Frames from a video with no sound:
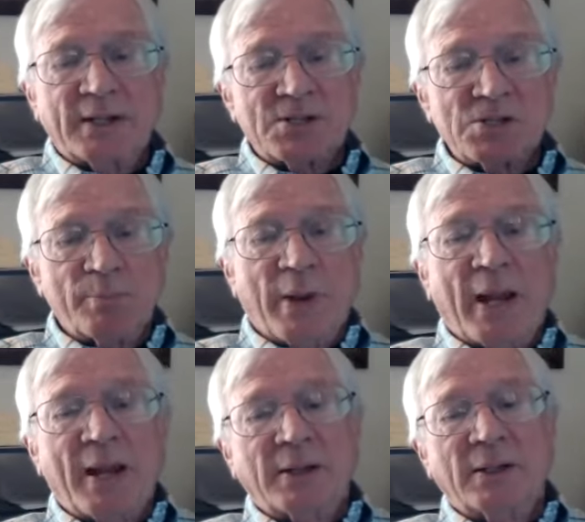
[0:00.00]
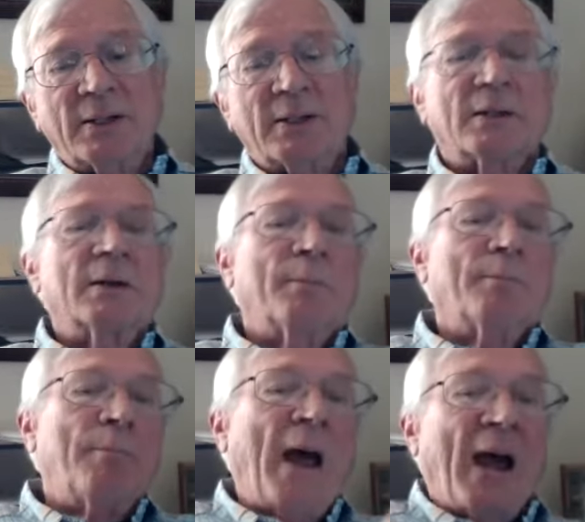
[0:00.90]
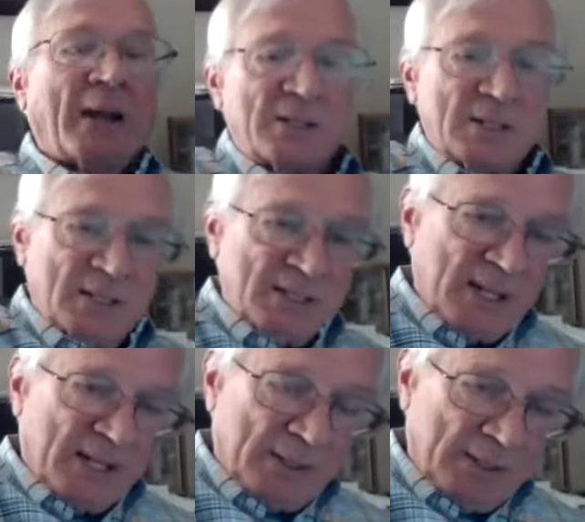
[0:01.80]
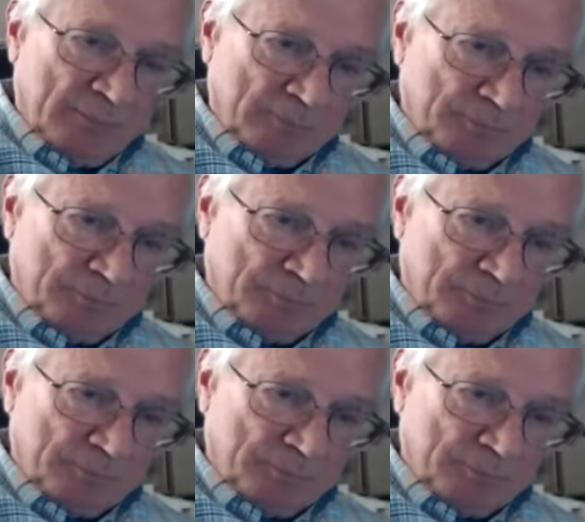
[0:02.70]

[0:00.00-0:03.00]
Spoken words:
it's abandoned back to the debtor.